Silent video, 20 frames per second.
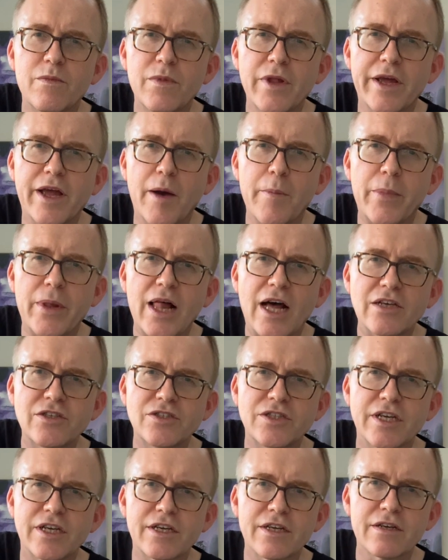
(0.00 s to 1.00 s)
like a
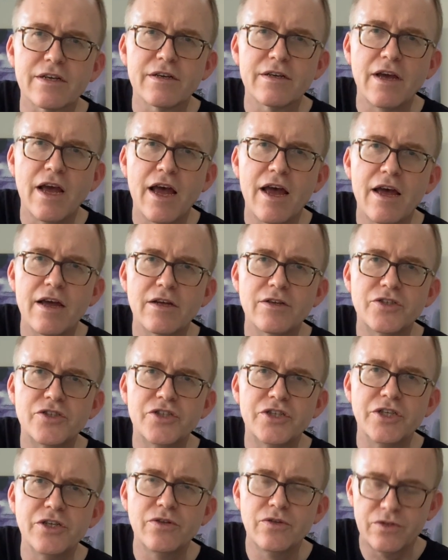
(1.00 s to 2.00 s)
plastic
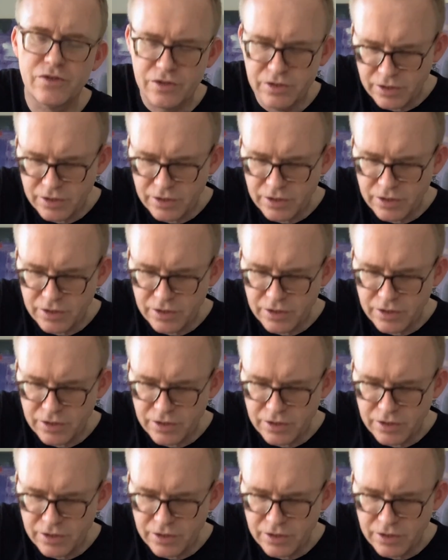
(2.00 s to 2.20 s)
shield